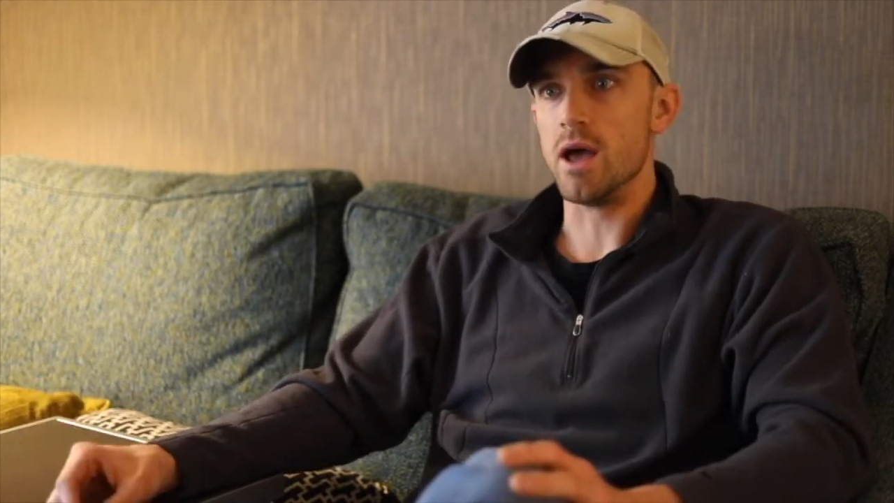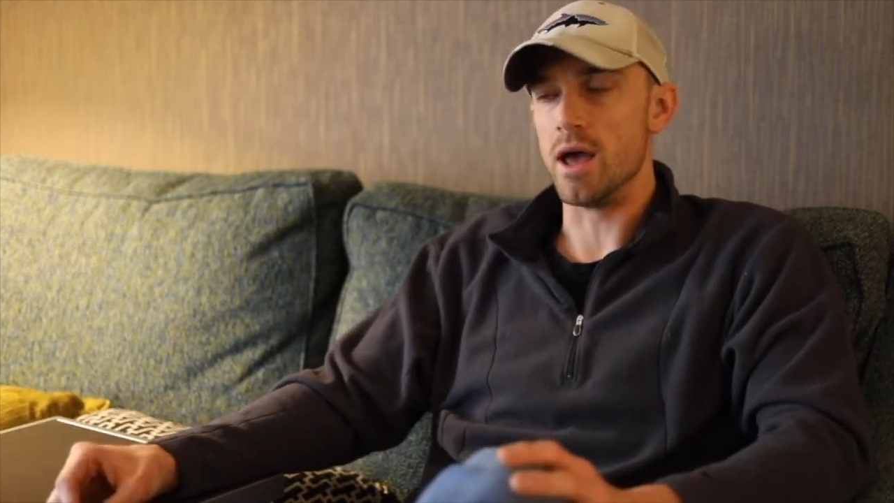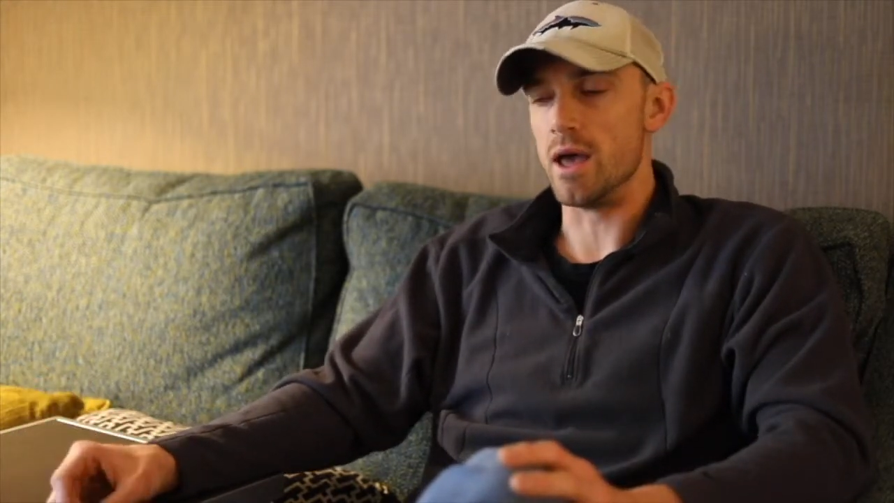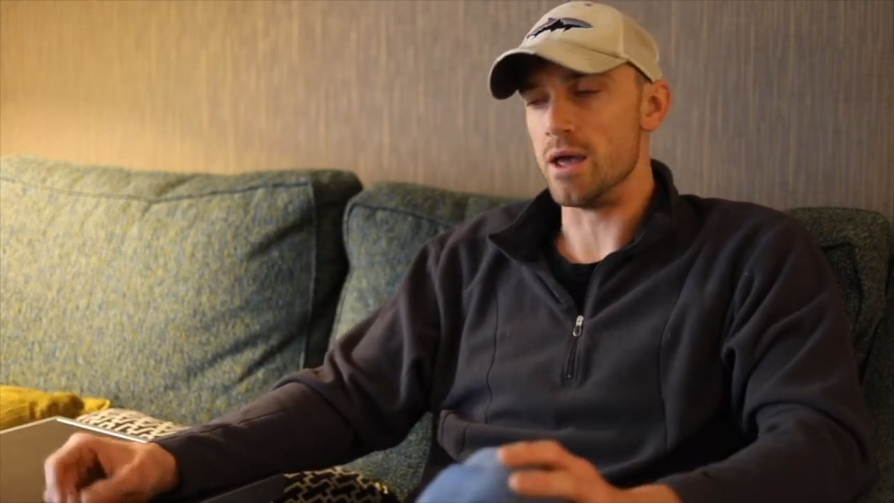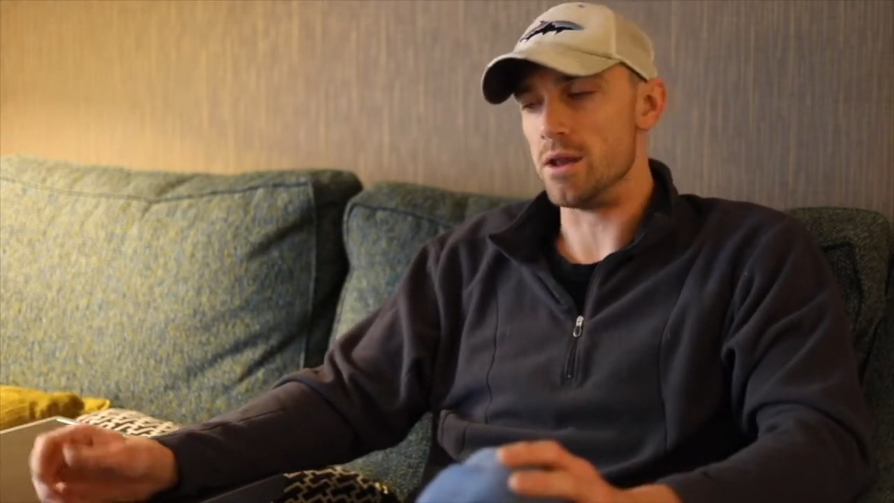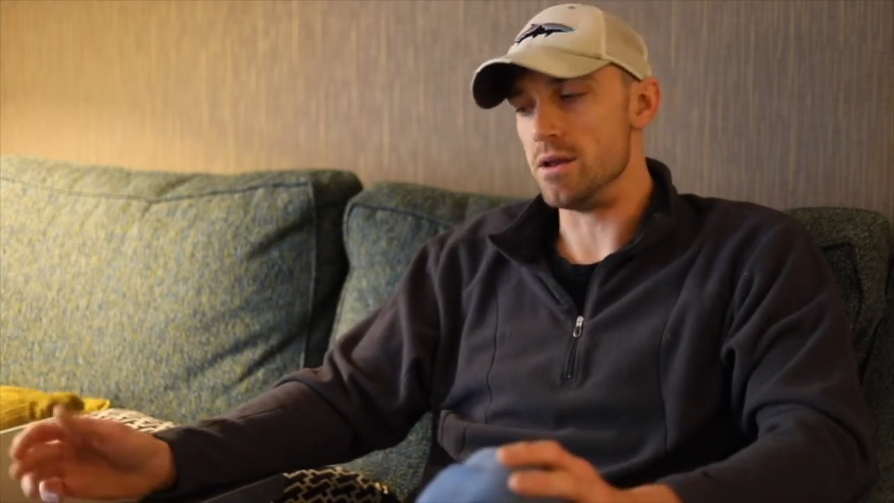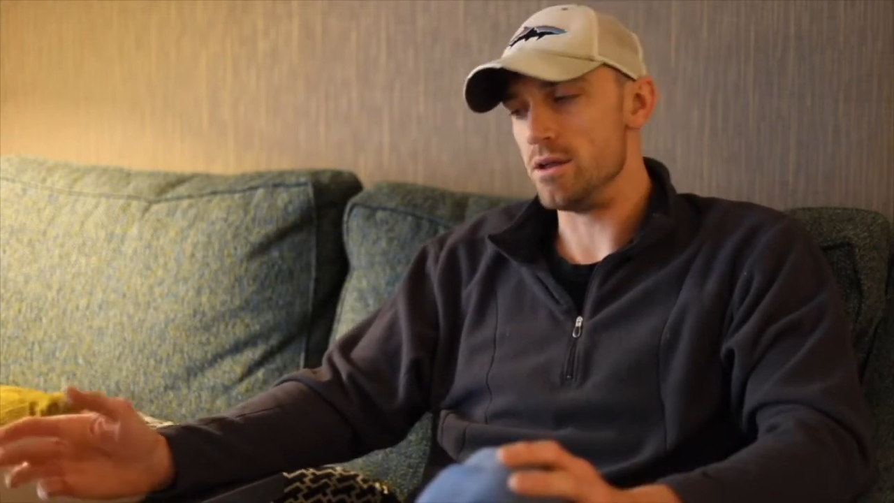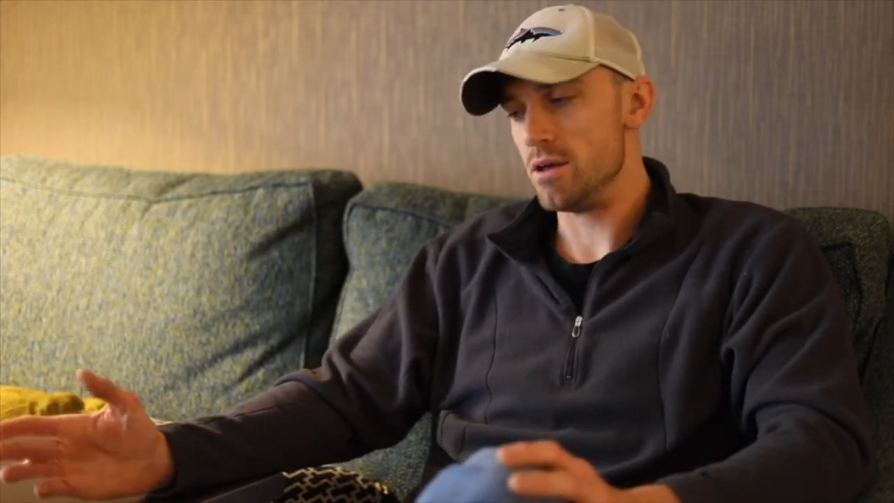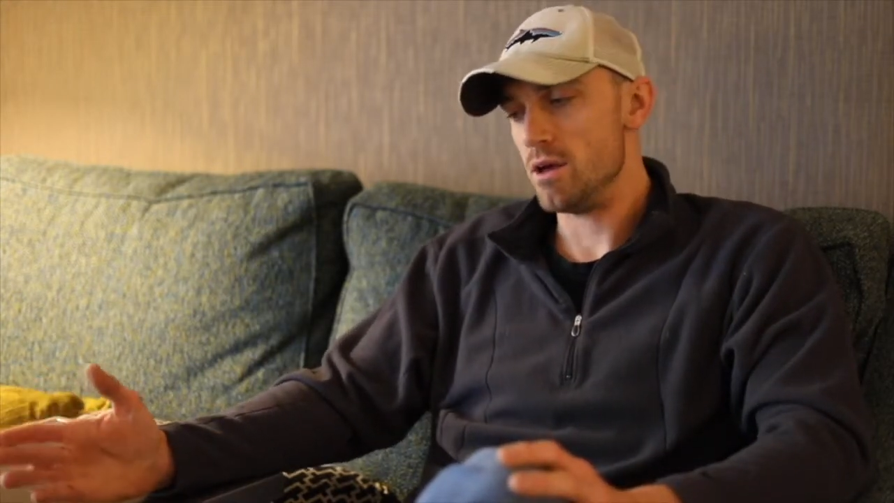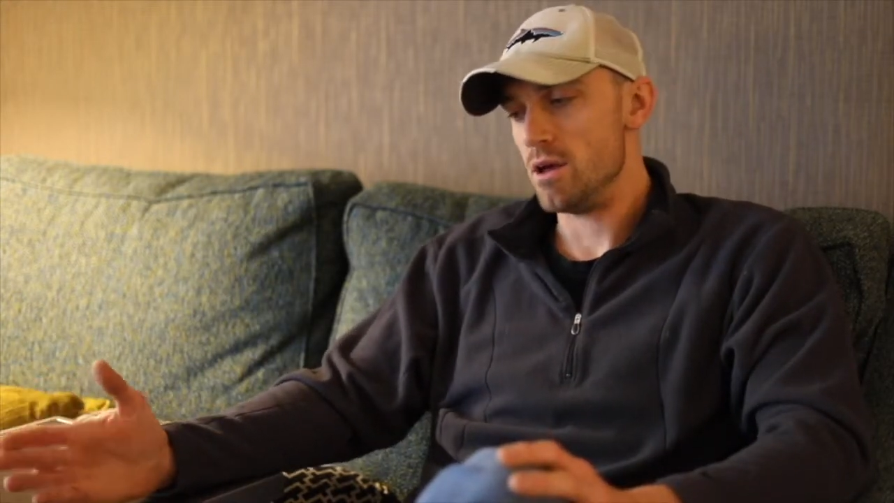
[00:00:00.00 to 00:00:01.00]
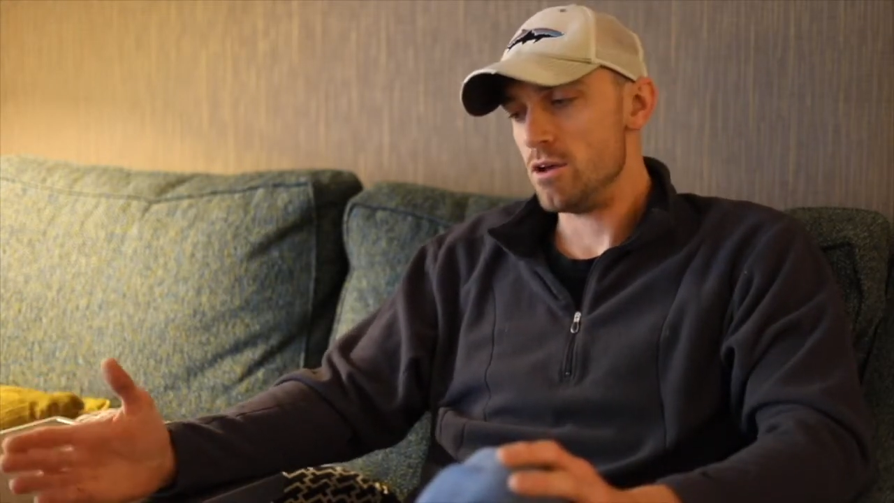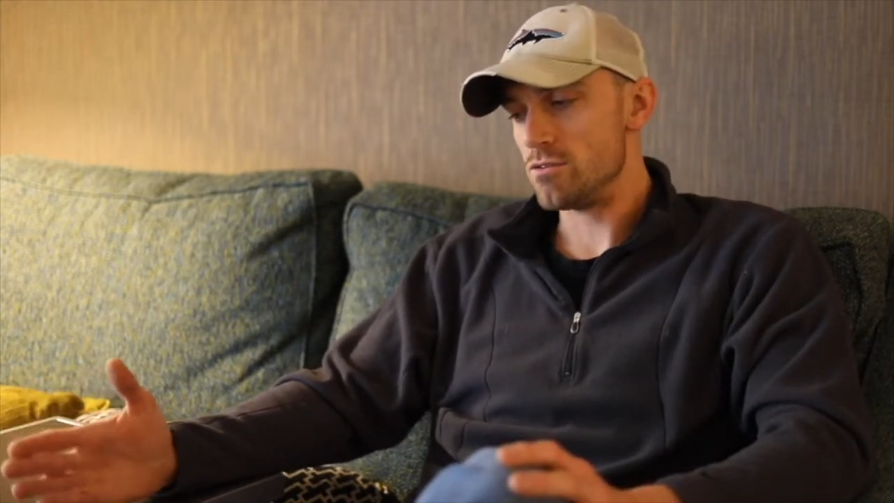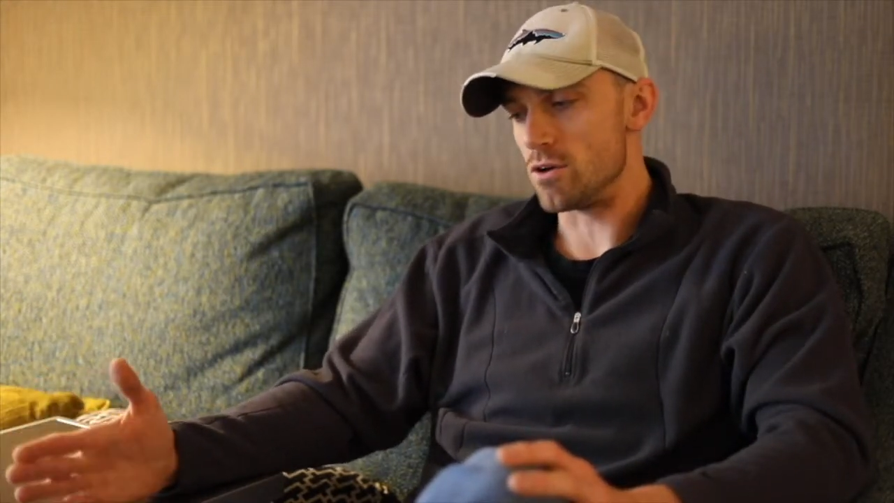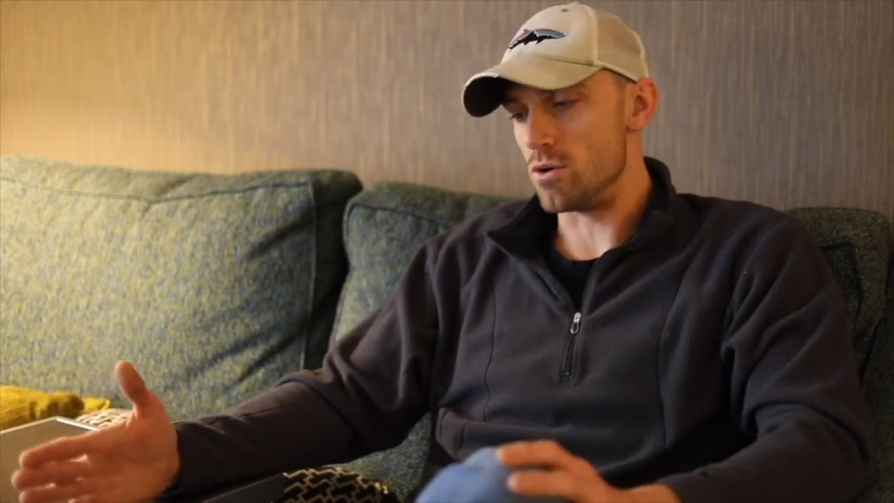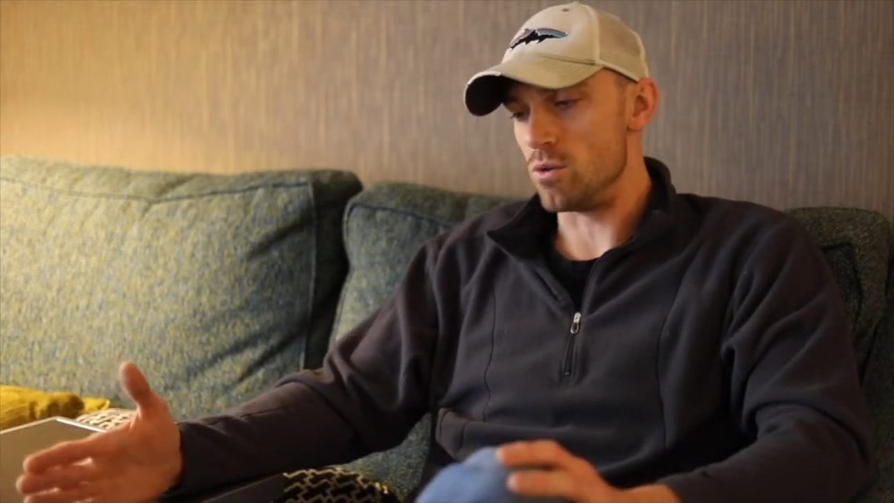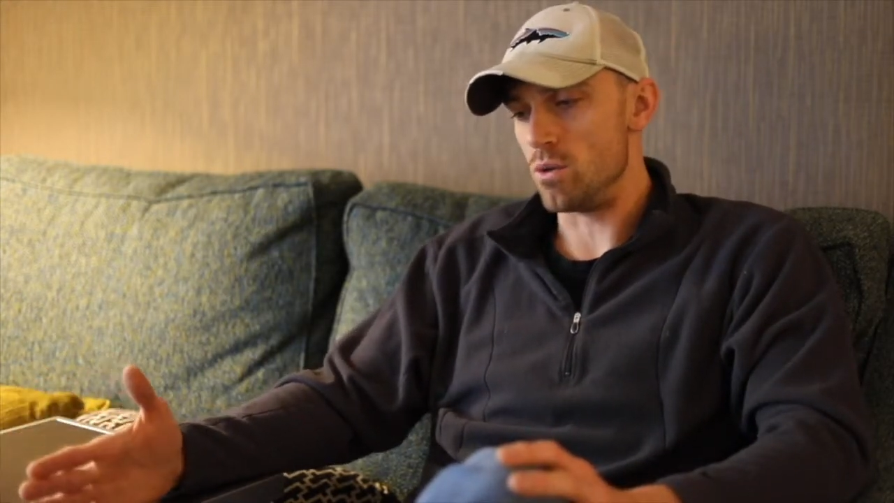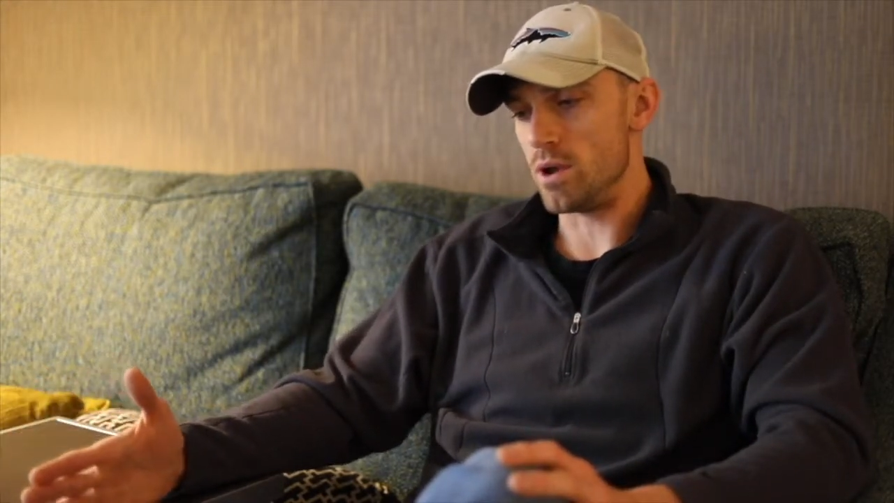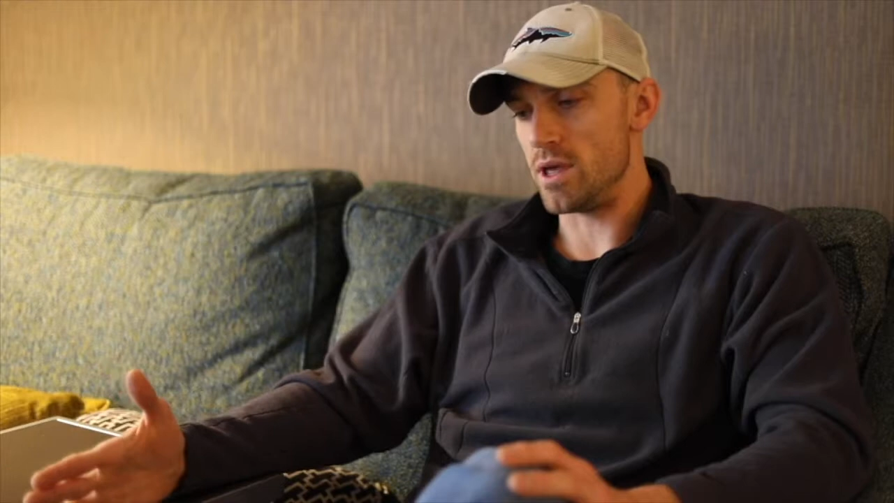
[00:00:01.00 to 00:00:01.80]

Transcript: And so